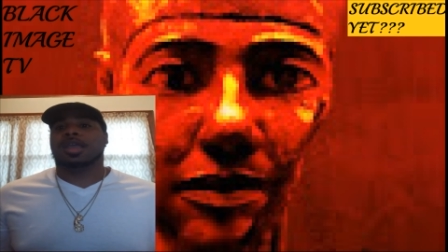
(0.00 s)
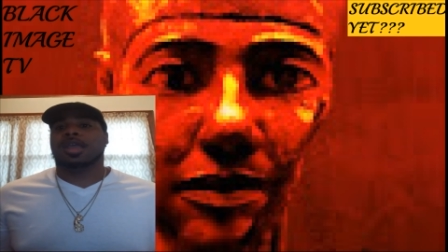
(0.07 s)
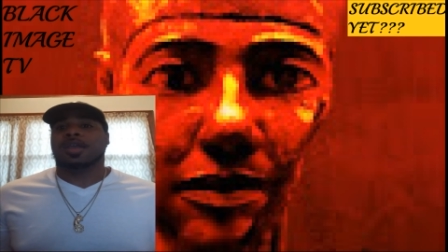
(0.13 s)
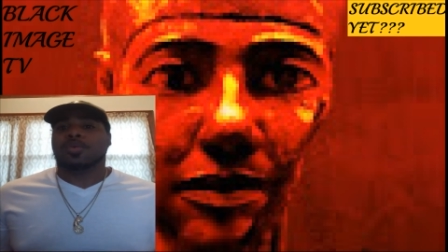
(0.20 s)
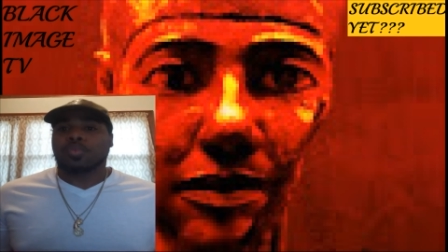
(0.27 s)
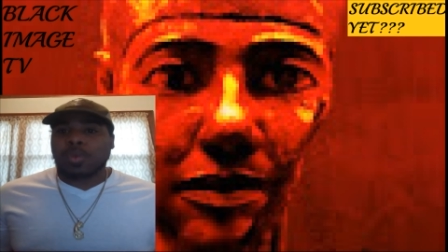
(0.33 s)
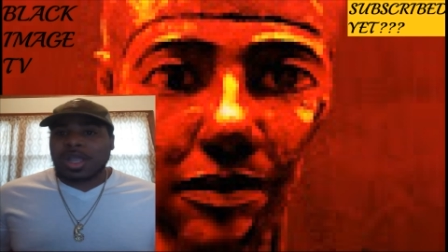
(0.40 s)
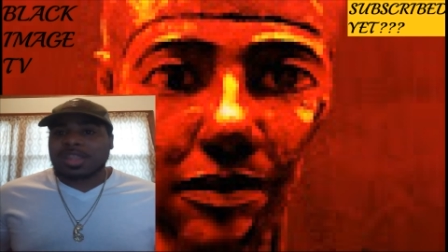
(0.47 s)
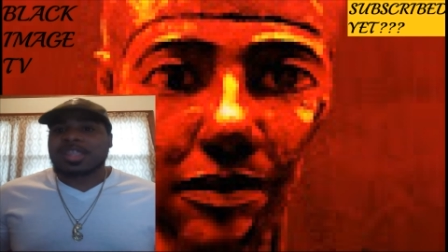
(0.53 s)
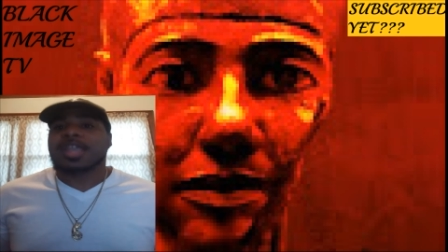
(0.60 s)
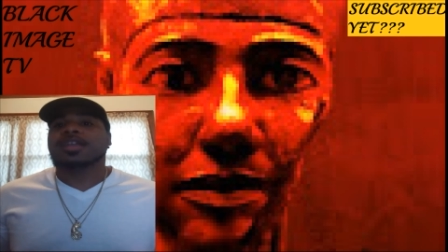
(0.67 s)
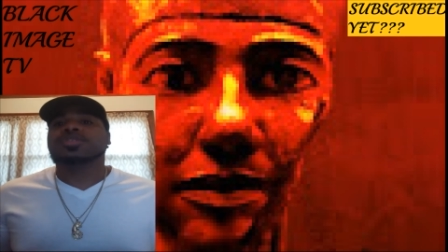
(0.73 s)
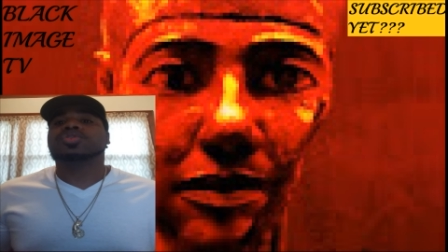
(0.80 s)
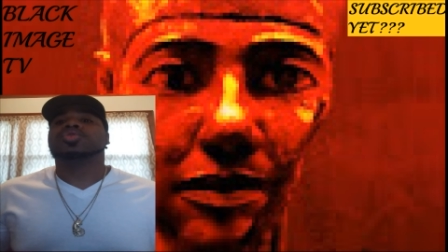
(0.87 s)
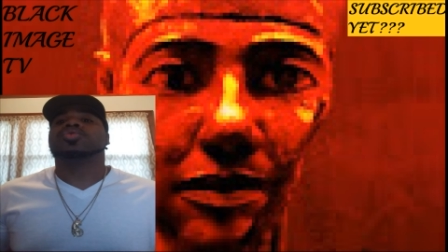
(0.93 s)
What
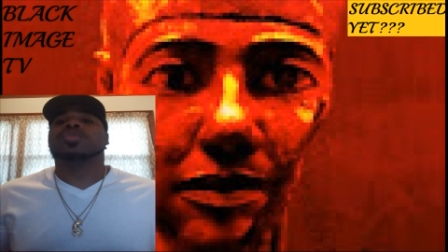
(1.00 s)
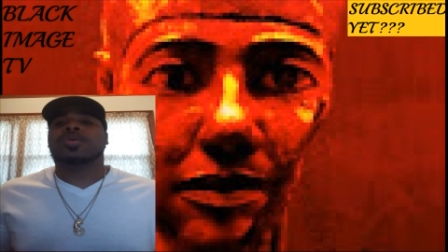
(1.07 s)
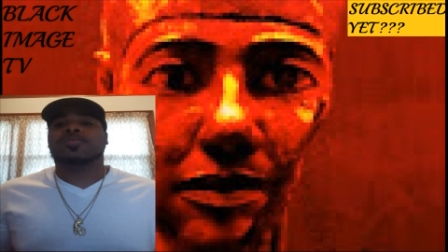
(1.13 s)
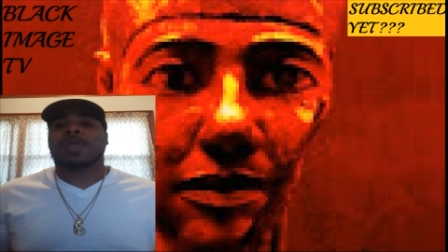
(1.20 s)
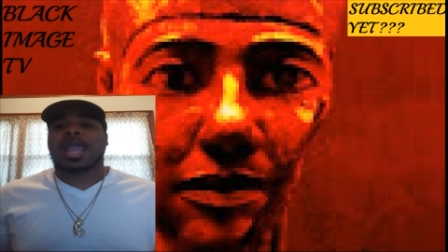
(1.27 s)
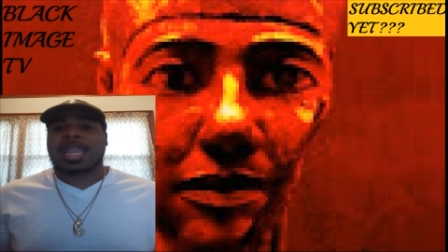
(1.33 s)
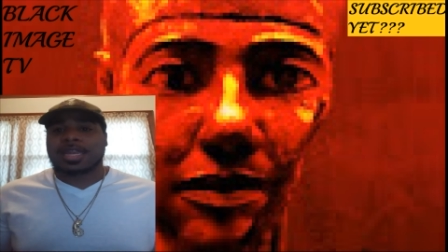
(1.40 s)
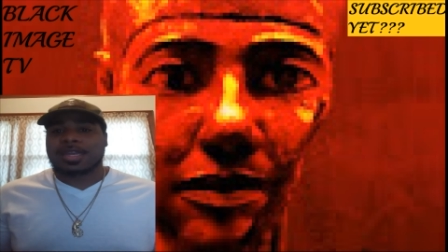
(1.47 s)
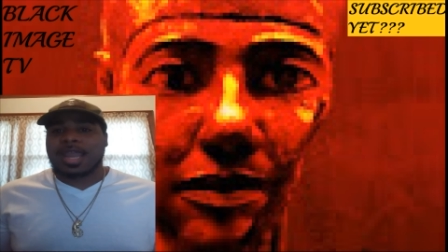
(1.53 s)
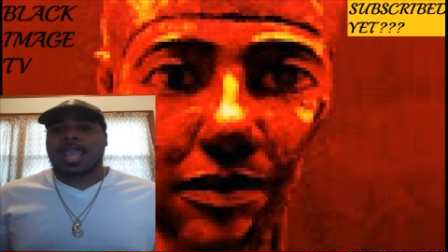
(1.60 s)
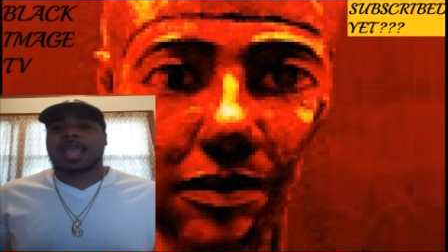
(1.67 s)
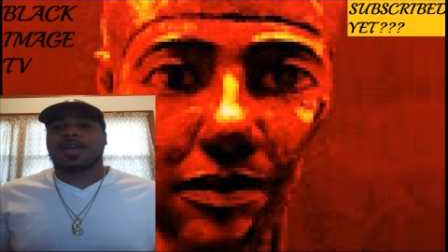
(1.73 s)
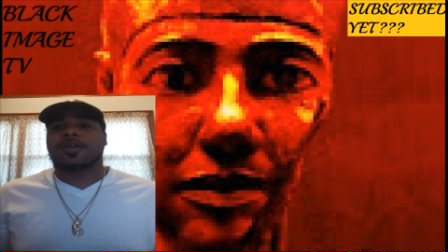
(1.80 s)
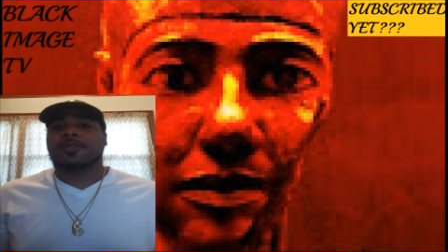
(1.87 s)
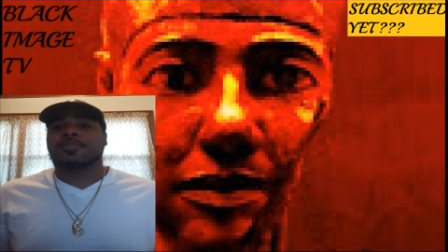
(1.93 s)
they're doing right
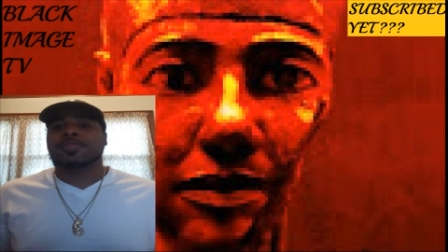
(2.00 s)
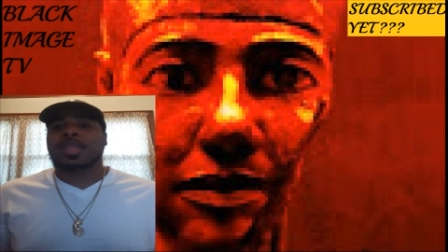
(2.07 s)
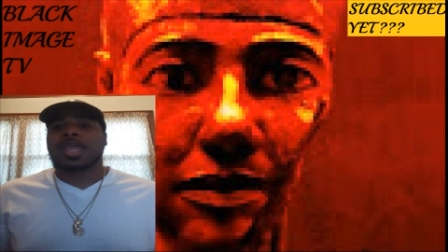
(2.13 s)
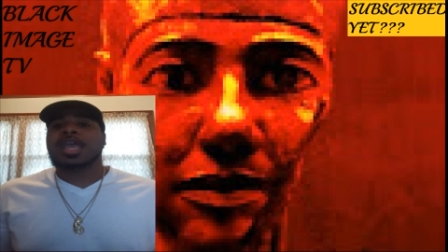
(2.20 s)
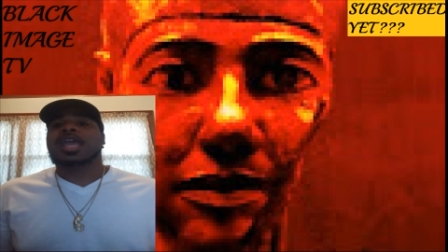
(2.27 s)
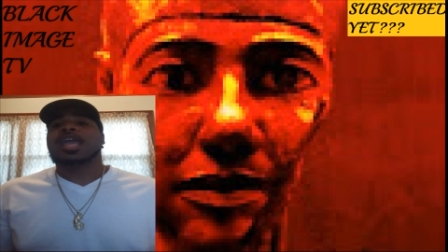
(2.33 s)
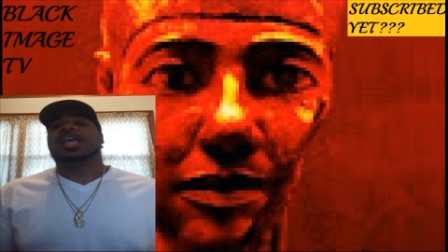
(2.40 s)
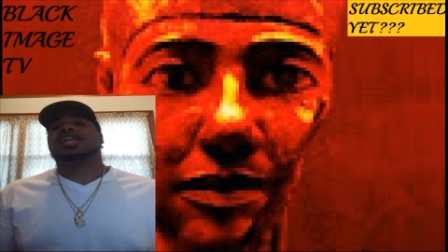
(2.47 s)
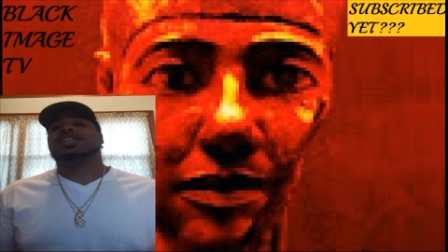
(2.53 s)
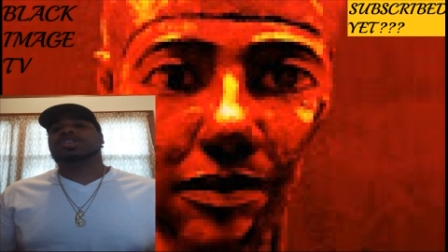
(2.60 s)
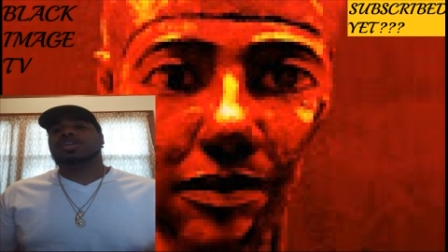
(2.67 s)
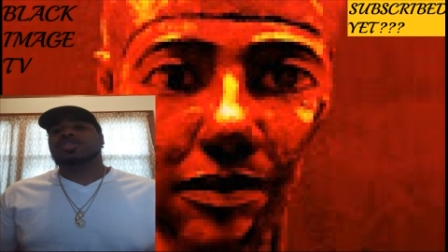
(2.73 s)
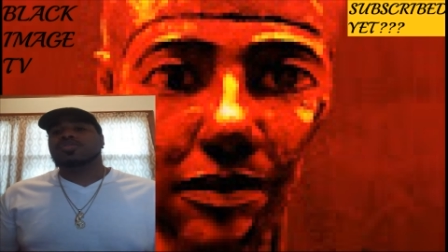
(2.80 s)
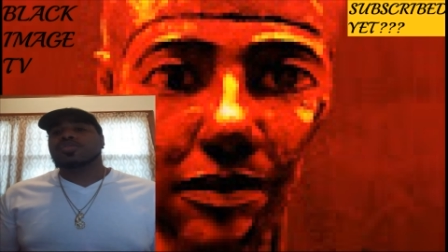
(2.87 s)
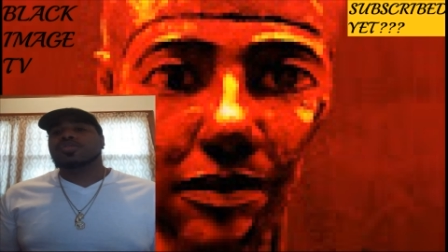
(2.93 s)
now is a
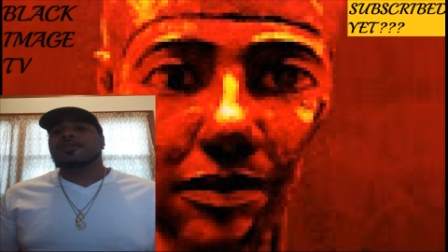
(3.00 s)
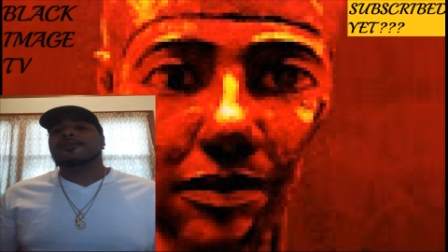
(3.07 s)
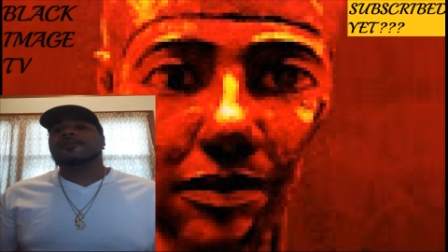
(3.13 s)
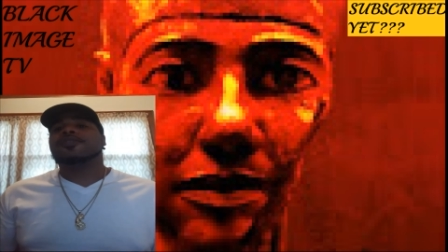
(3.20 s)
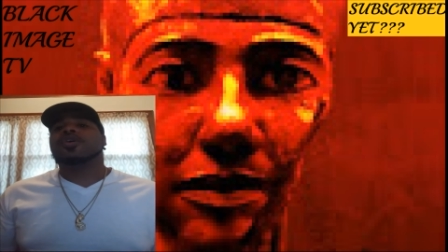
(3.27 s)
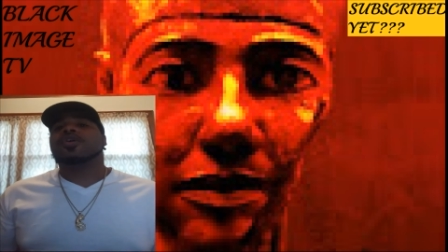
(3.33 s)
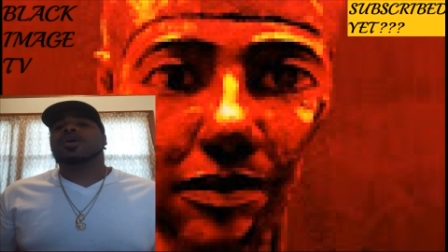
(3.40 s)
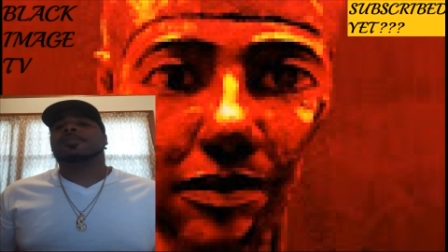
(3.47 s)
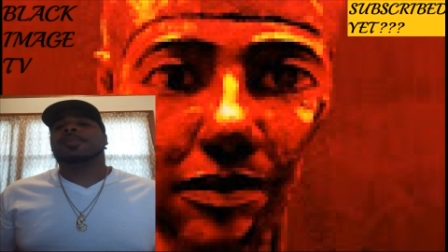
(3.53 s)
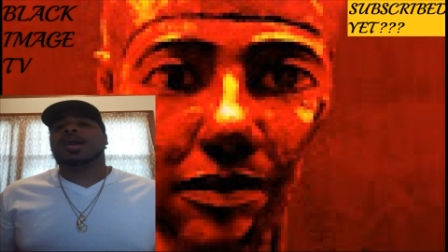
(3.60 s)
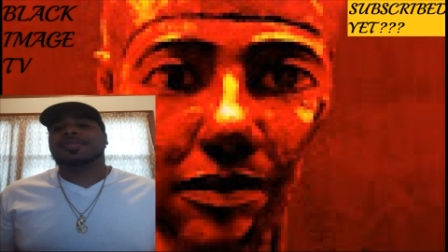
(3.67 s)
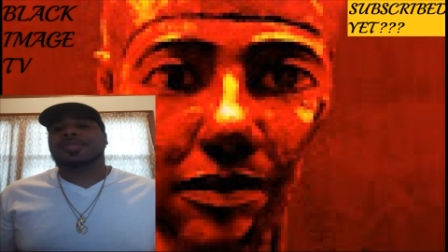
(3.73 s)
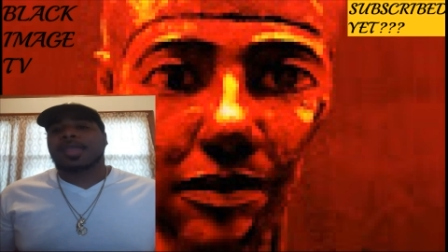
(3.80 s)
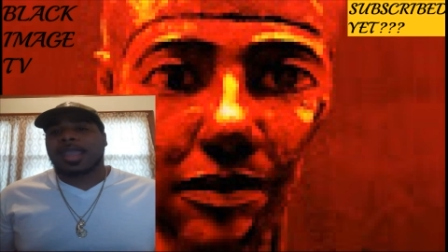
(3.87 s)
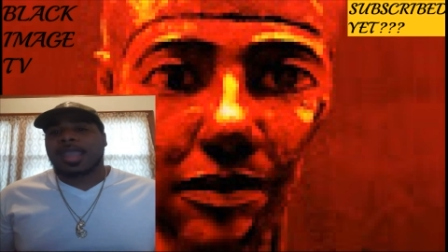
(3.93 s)
new form
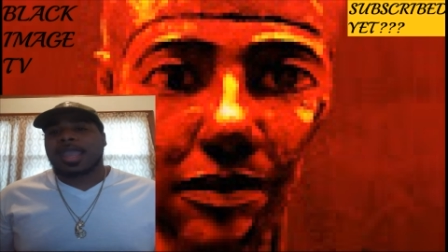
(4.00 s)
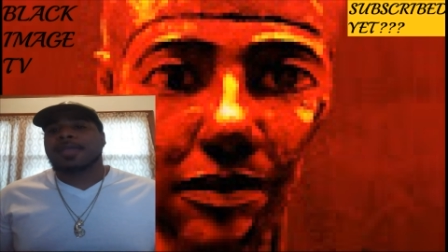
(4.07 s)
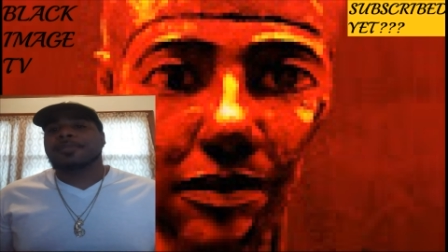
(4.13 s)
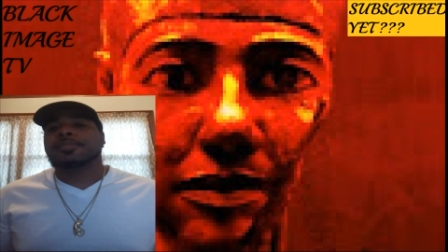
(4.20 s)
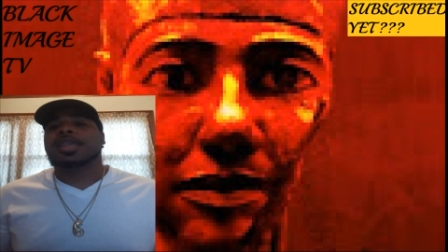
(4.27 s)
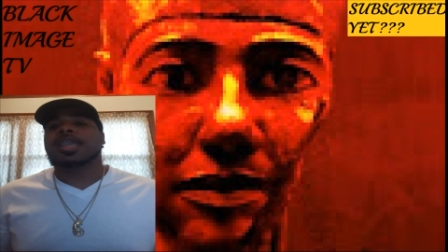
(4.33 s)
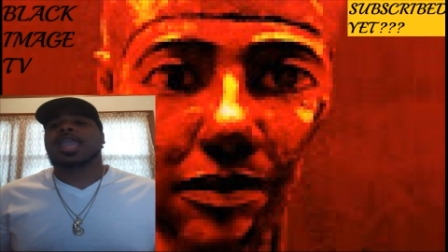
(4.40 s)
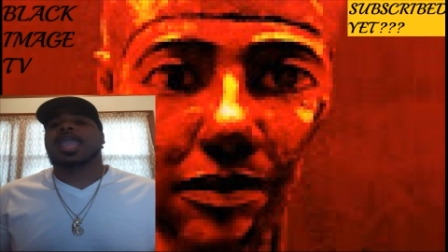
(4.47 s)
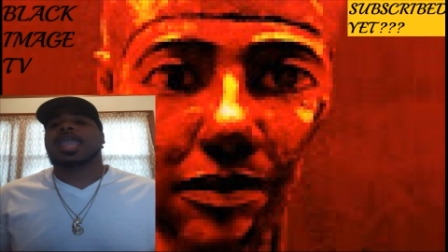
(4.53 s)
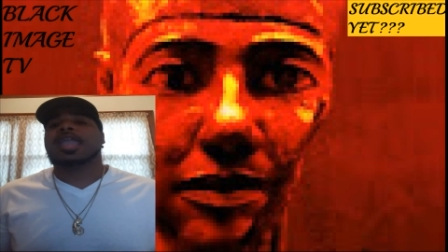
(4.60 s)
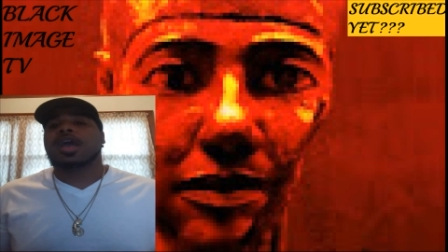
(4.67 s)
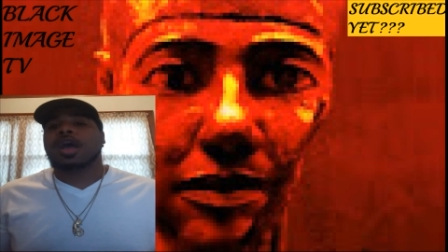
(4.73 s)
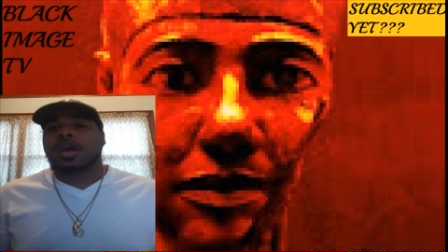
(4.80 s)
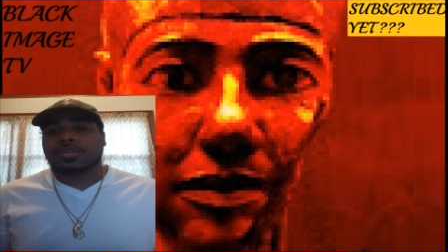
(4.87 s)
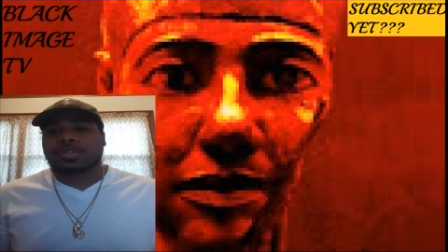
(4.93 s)
of the MK
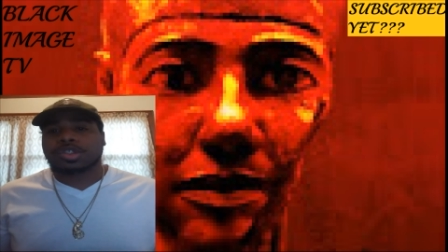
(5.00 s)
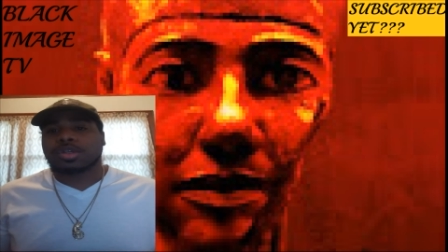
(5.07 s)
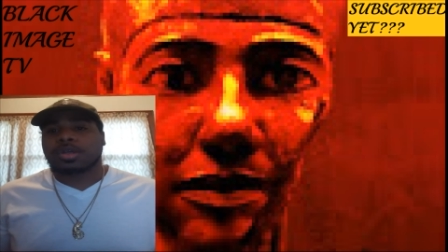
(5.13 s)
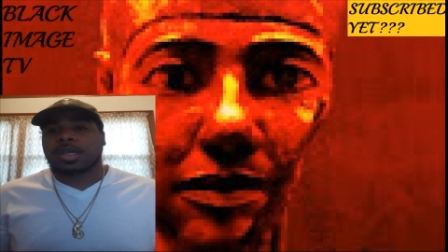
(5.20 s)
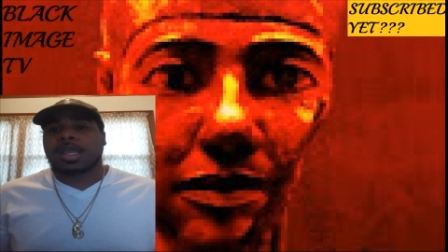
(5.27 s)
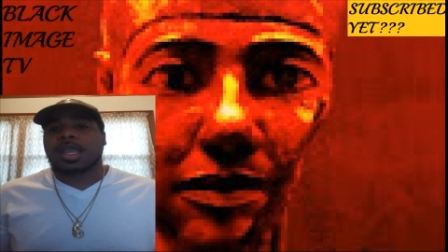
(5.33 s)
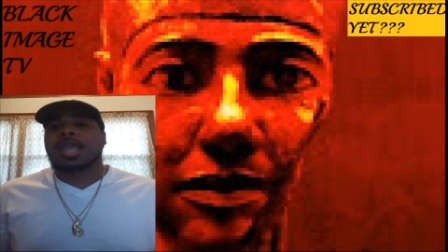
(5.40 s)
Ultra